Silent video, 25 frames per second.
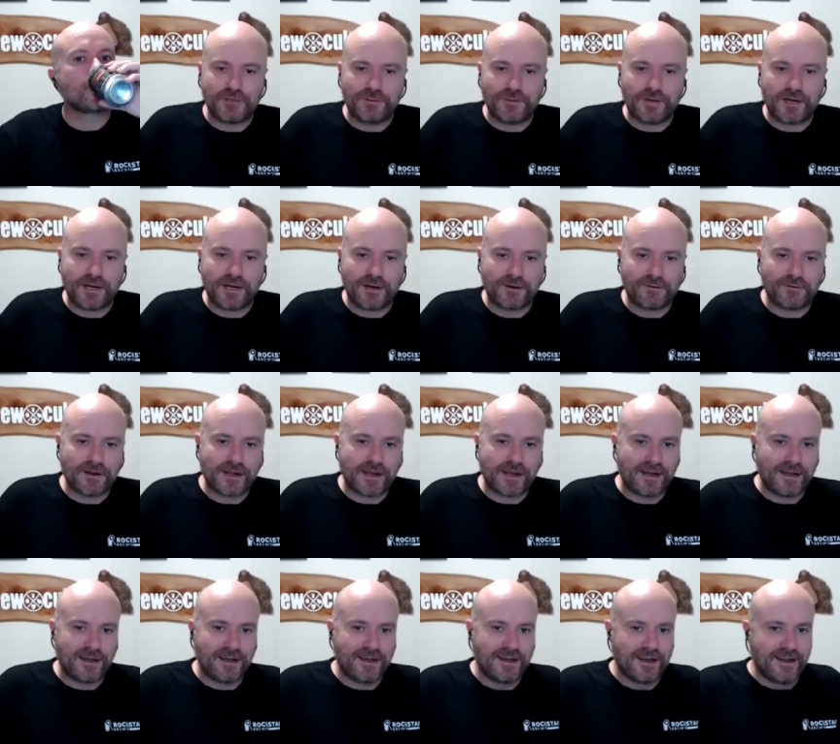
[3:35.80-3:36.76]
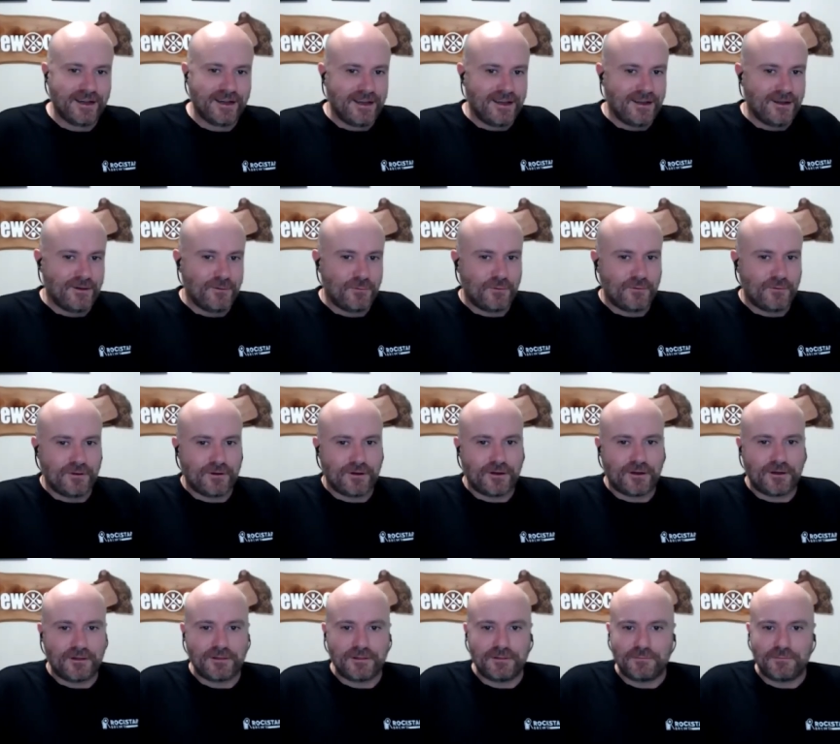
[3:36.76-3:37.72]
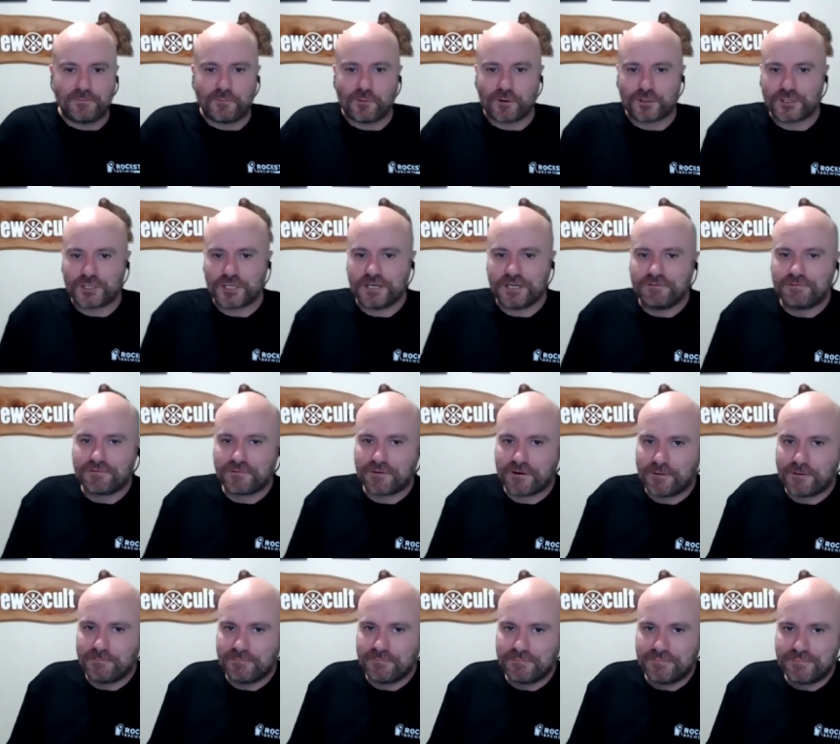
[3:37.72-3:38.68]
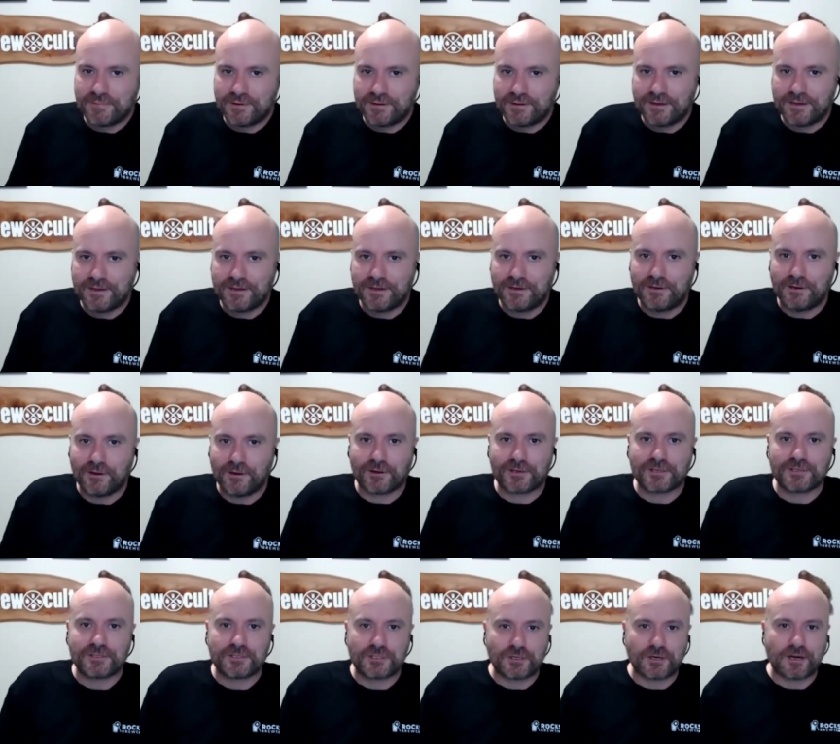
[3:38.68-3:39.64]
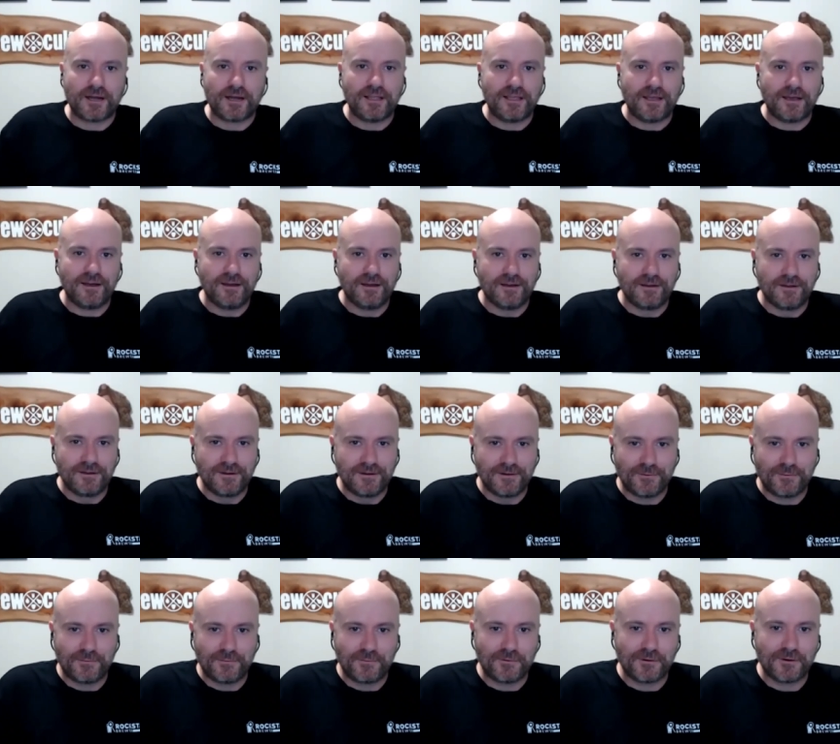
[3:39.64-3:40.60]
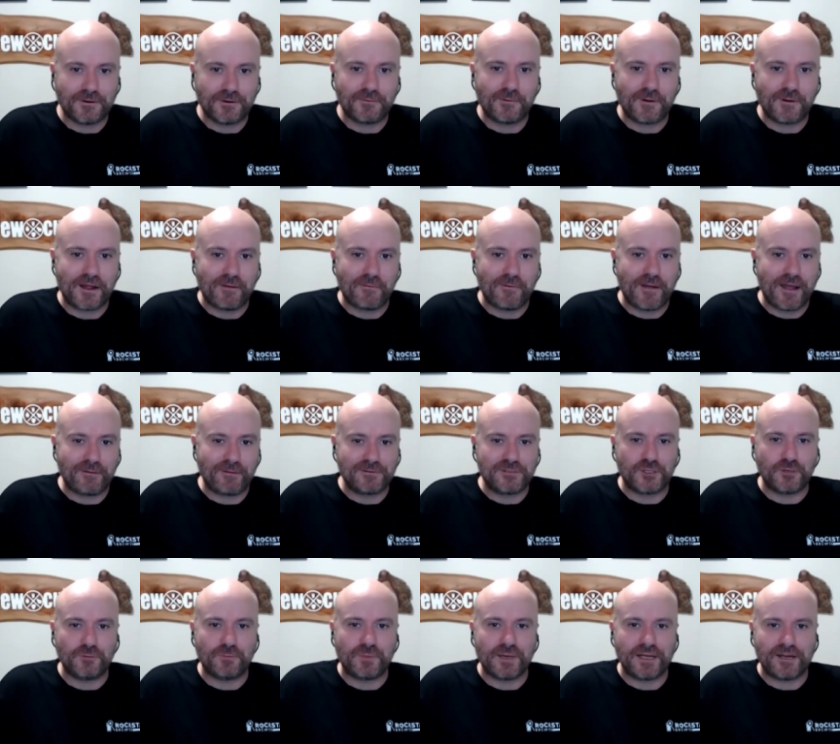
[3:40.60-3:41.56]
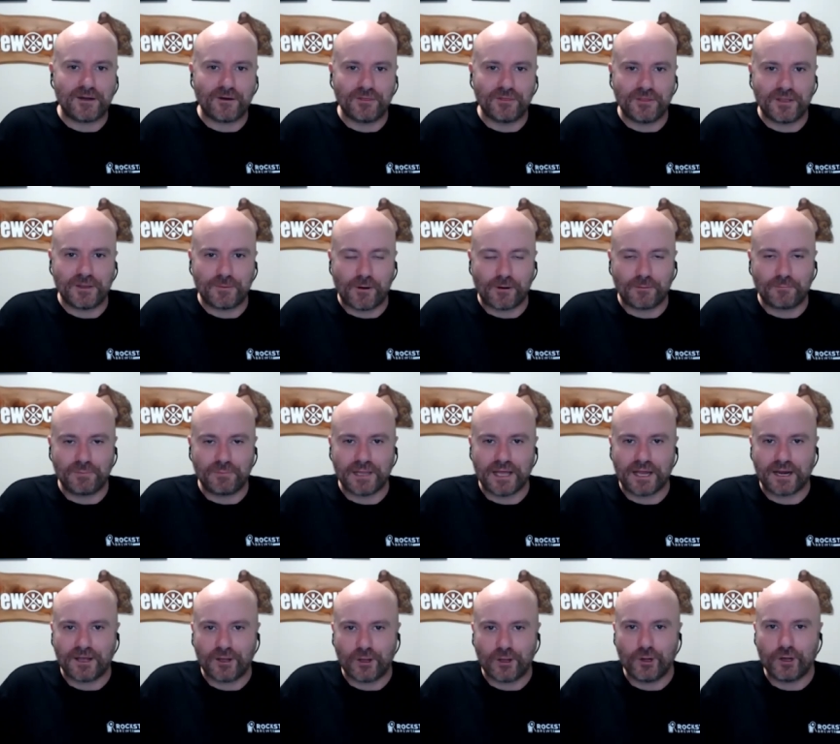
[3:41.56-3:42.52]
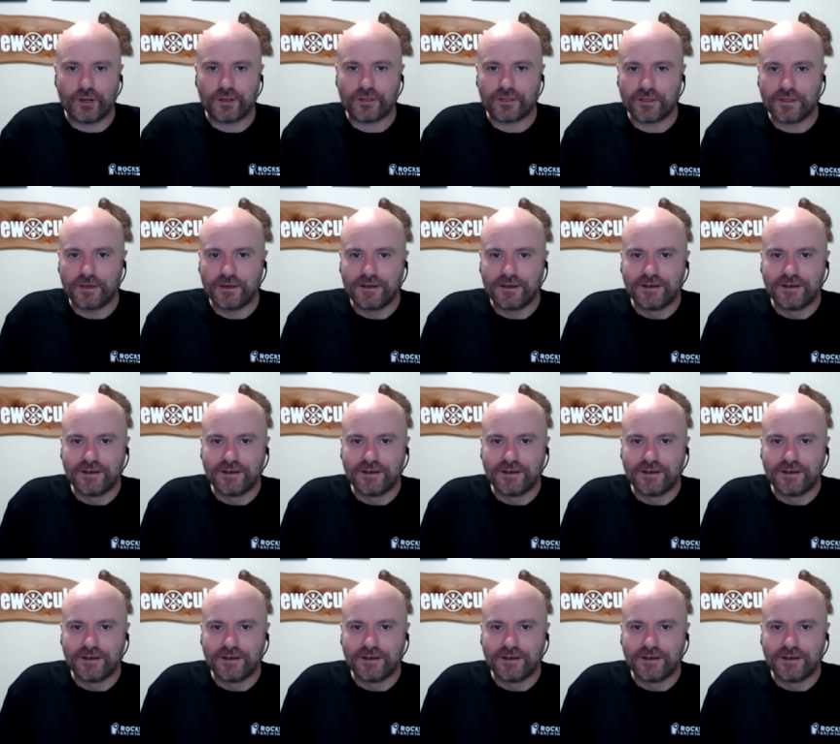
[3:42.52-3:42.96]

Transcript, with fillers: who are uh, uh, watching from not Australia, where, where, would you be on the, on planet Earth?